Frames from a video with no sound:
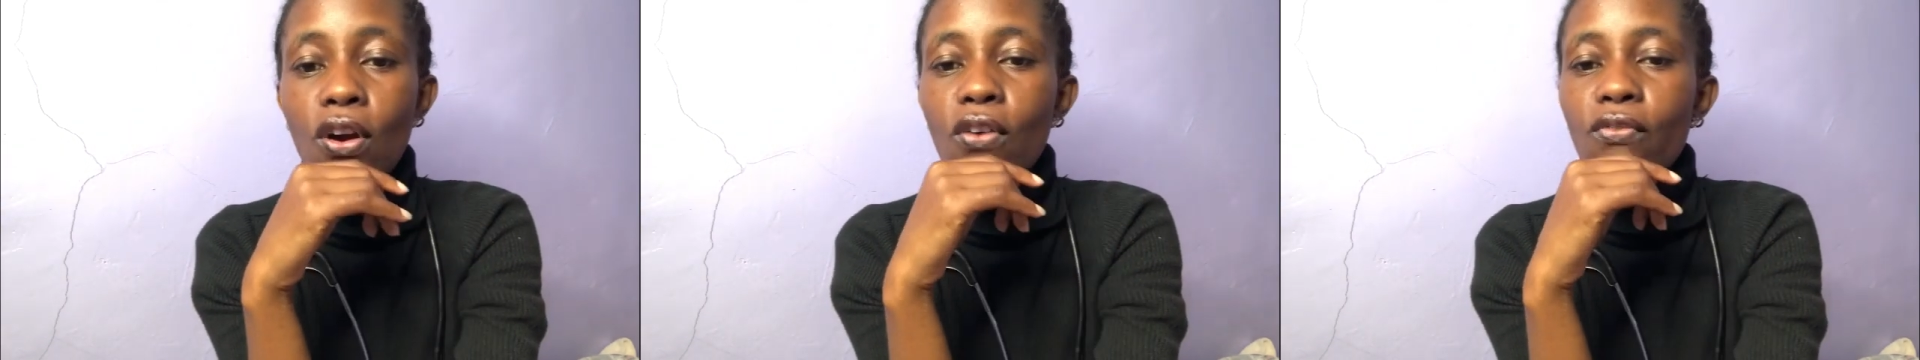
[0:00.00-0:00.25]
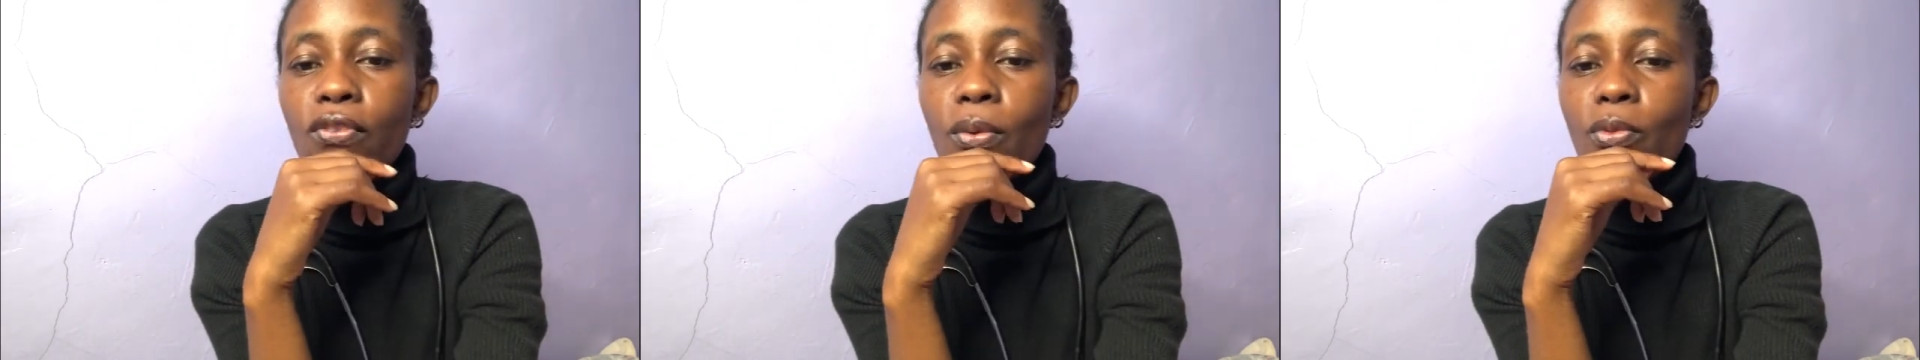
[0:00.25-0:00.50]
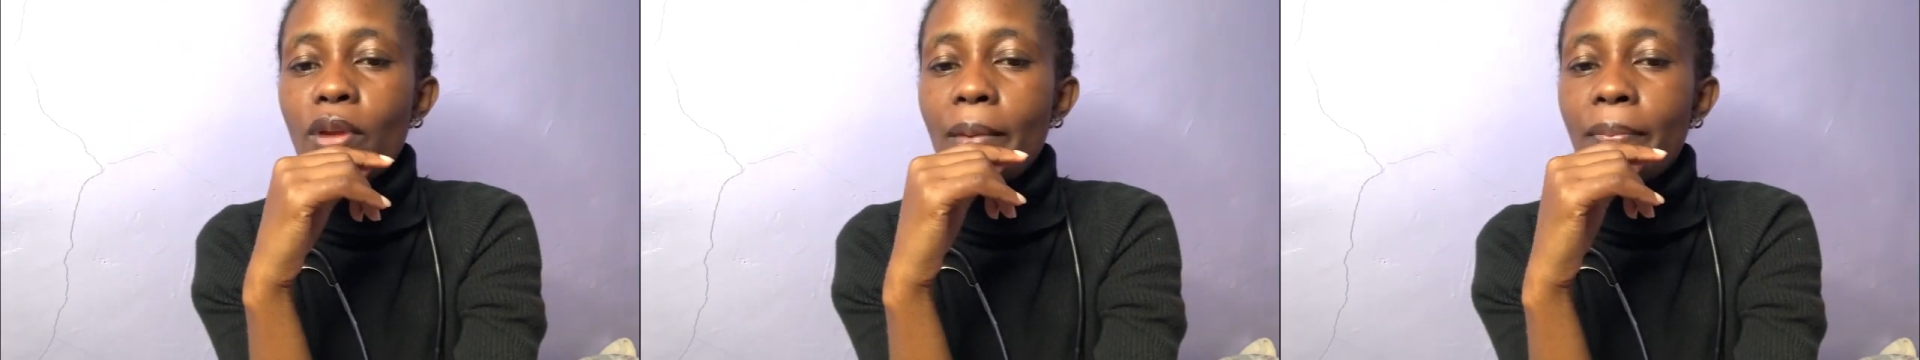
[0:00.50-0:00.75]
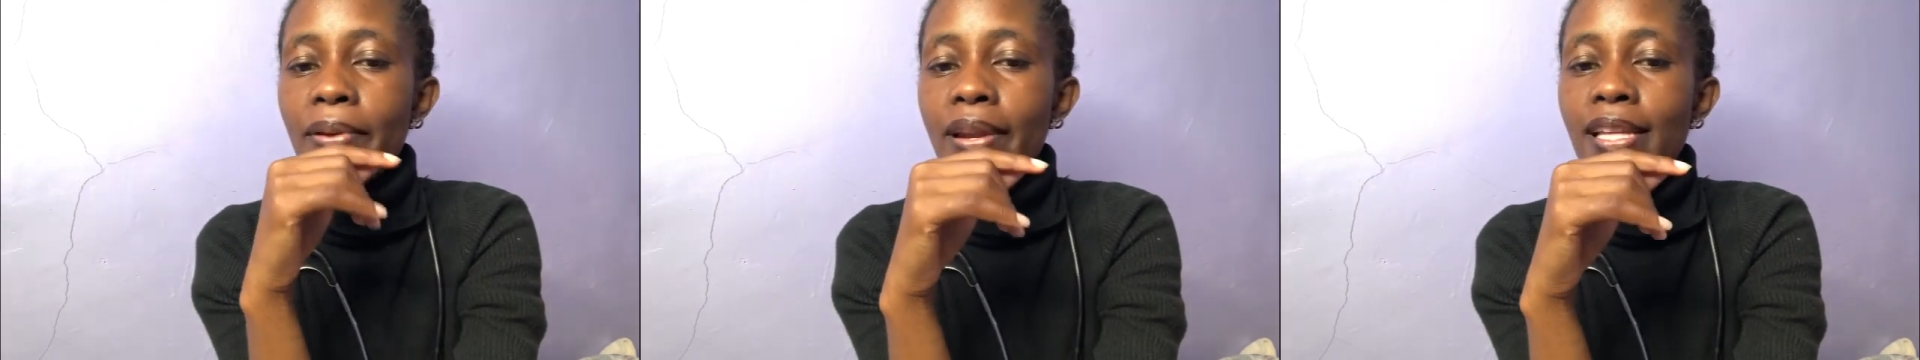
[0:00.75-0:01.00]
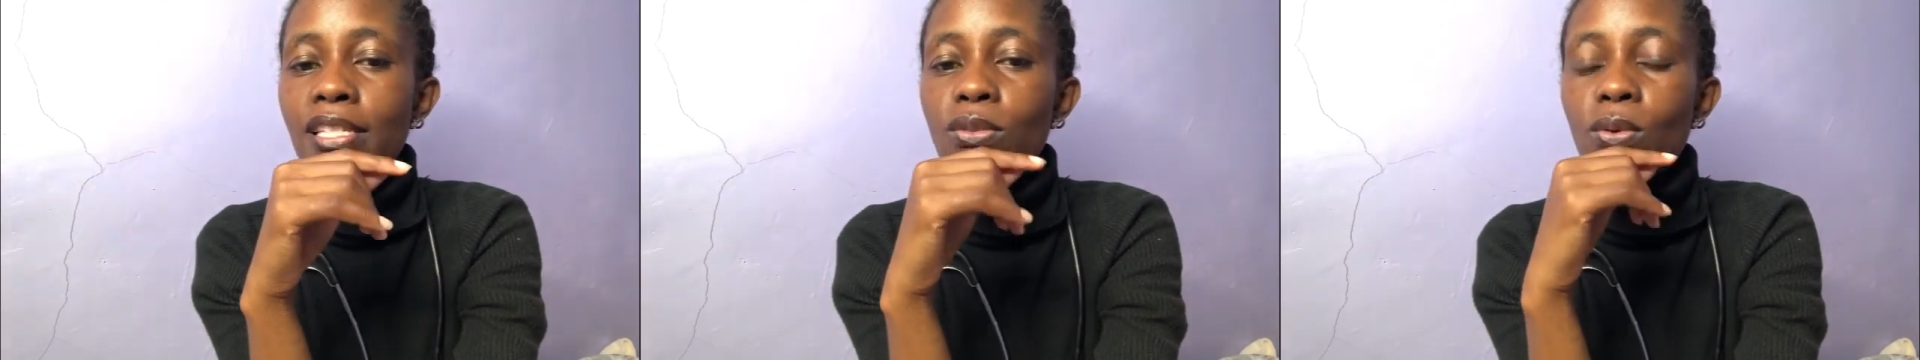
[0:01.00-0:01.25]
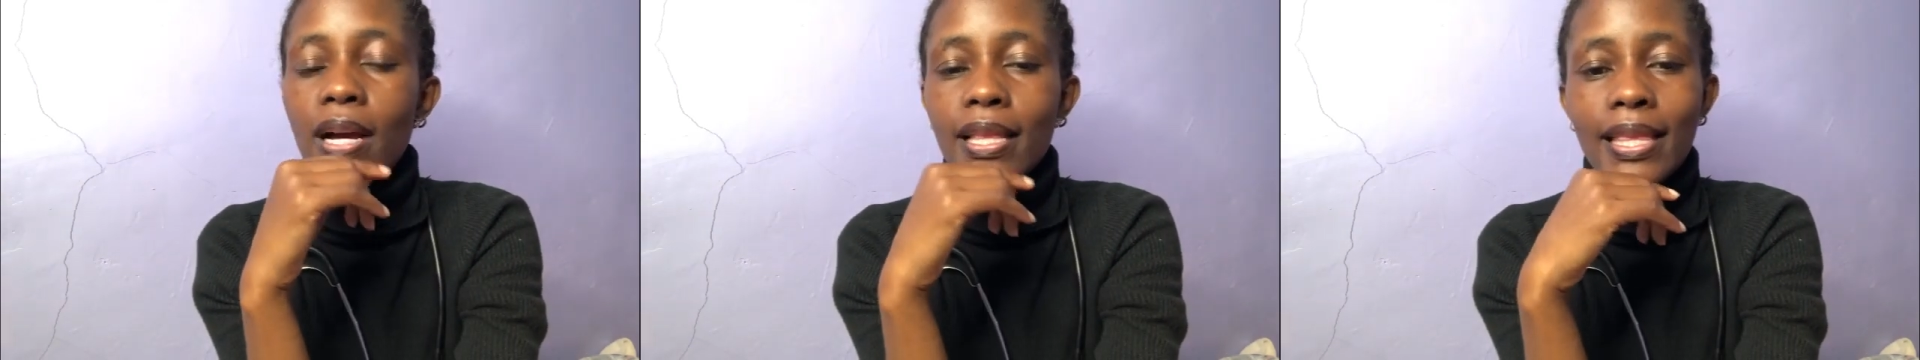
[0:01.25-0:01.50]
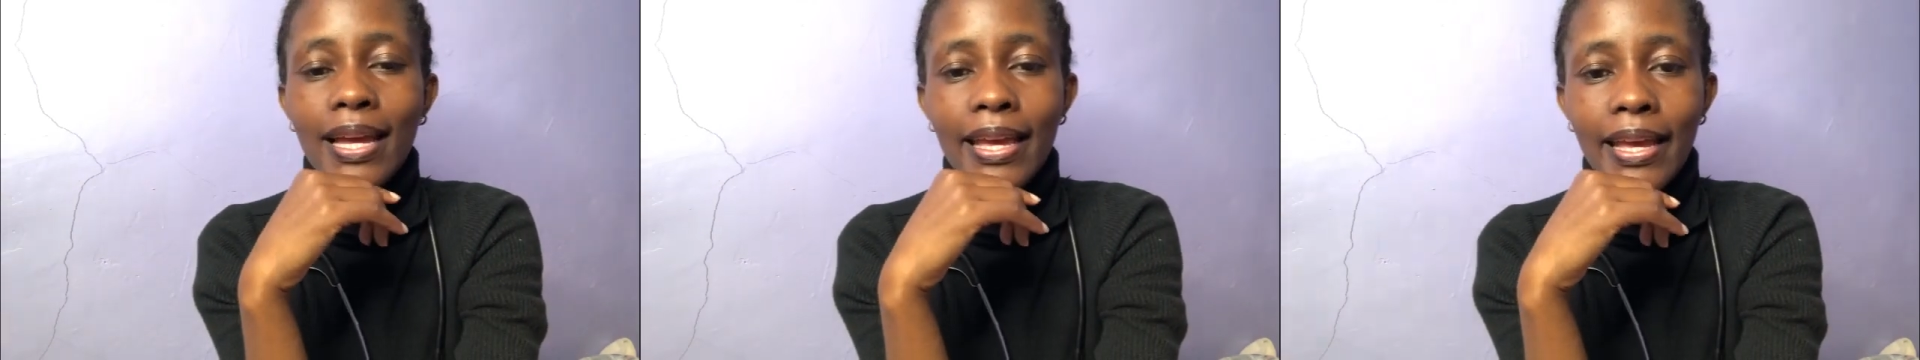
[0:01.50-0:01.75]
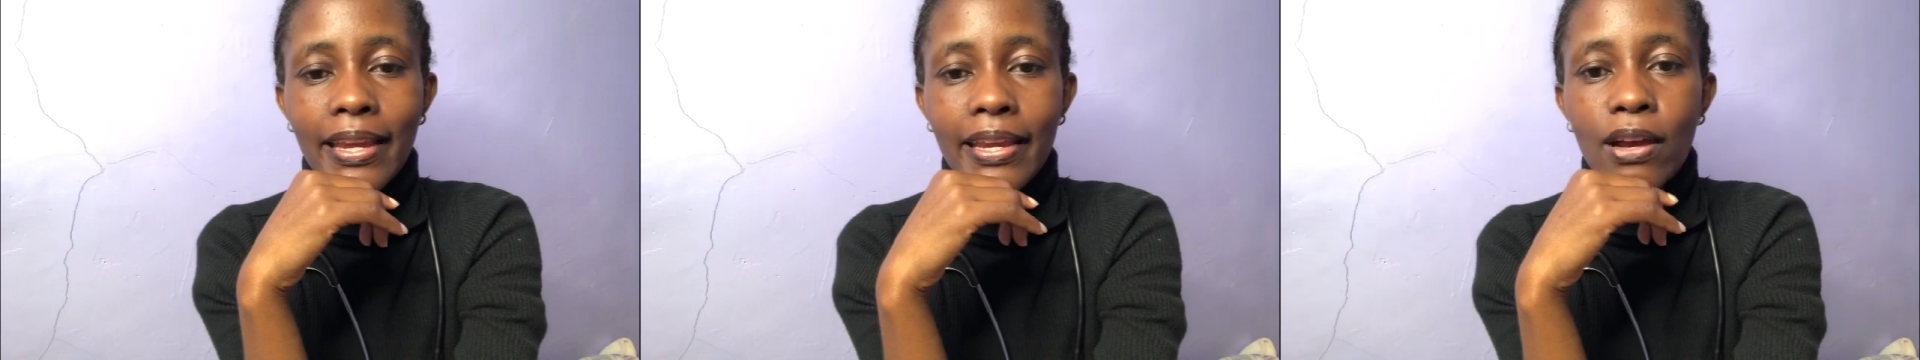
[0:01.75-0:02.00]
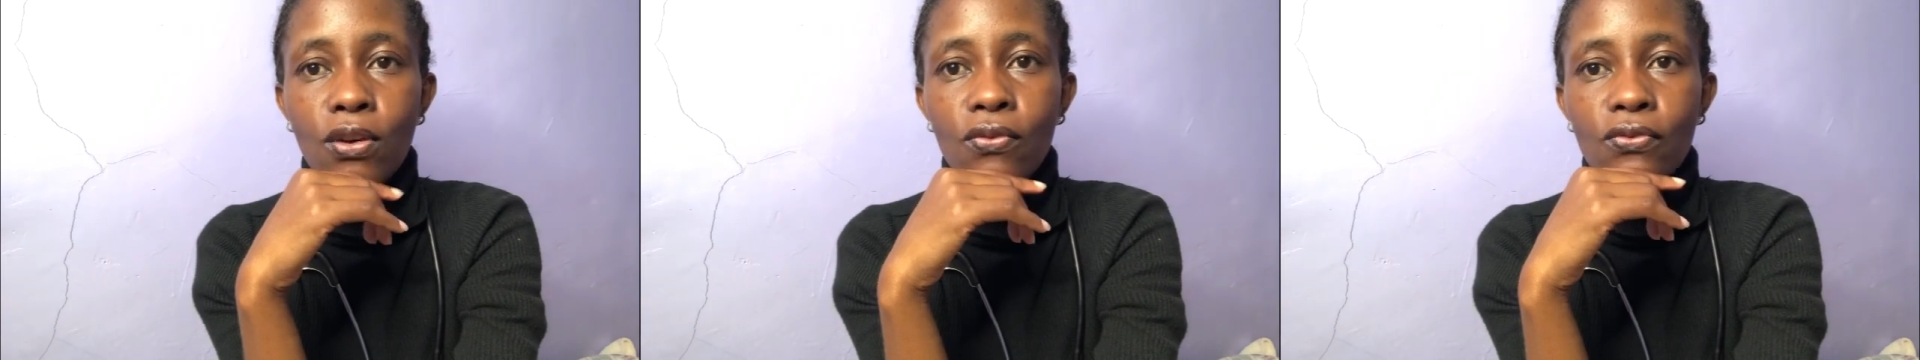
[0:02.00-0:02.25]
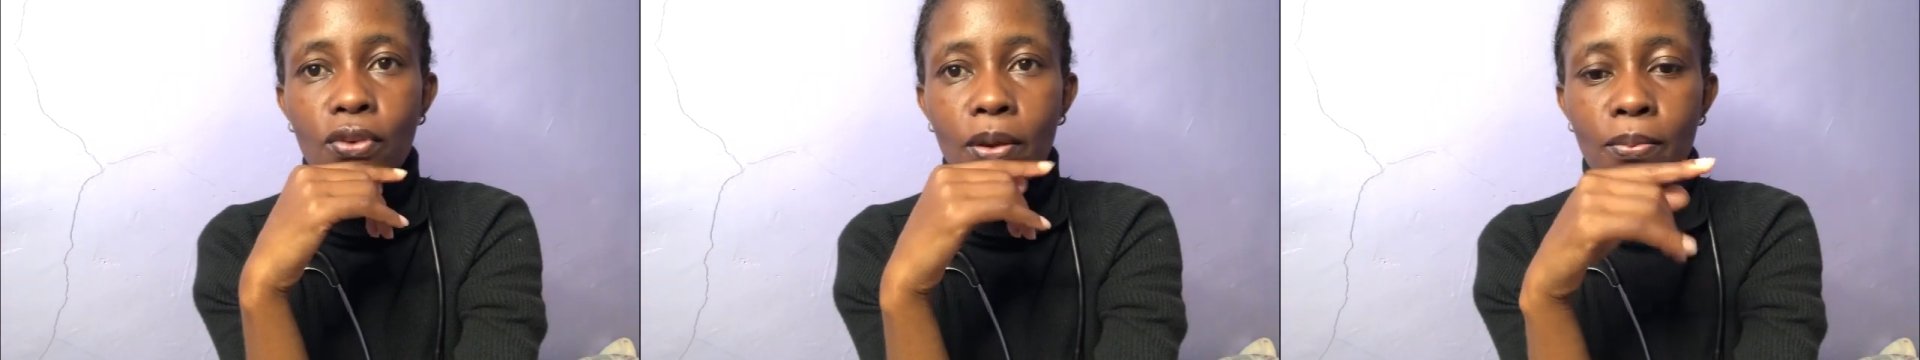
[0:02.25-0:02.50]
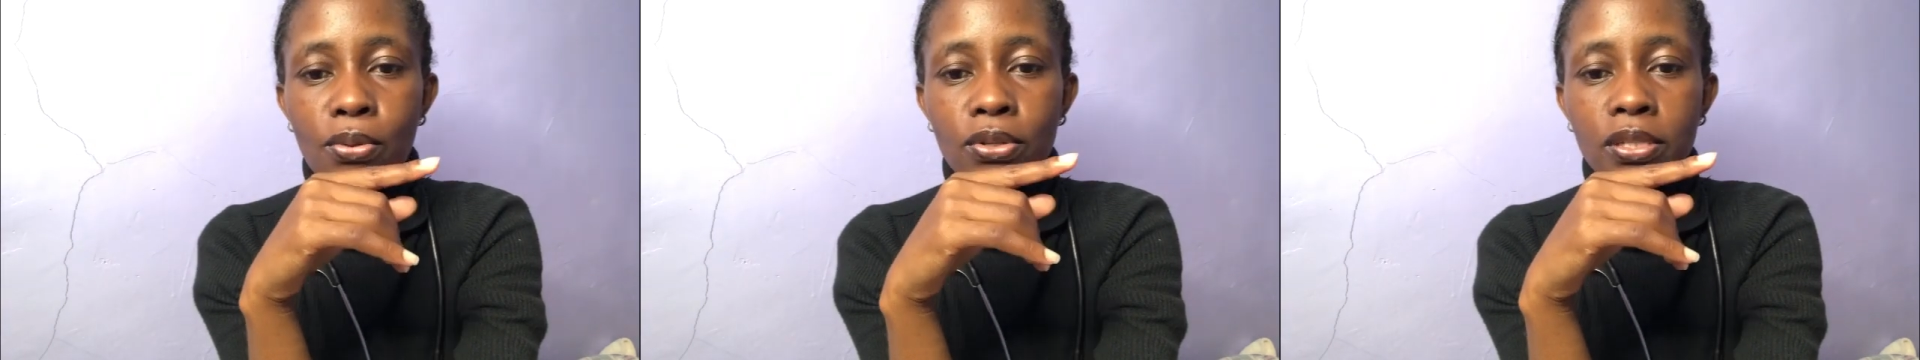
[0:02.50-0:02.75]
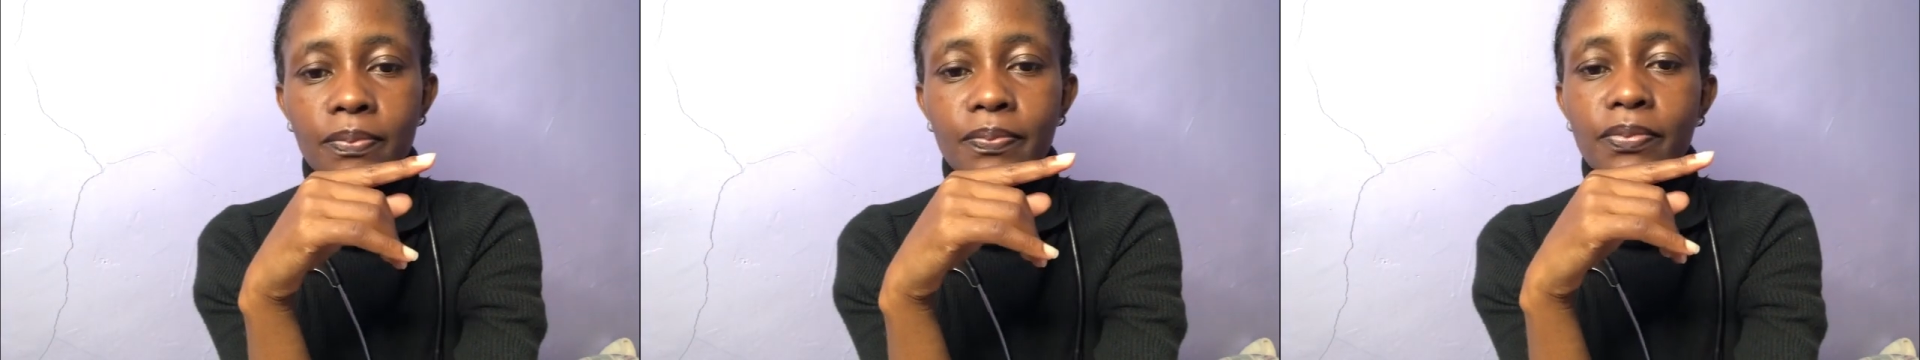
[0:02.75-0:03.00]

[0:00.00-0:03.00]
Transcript: from your breast to other area of your body.